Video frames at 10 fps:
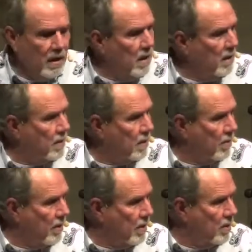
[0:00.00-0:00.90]
night there,
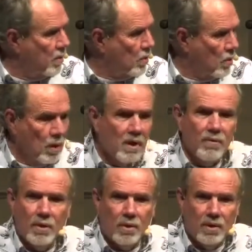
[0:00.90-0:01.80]
the new,
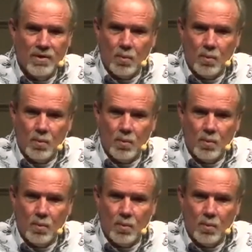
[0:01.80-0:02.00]
whenever New Year's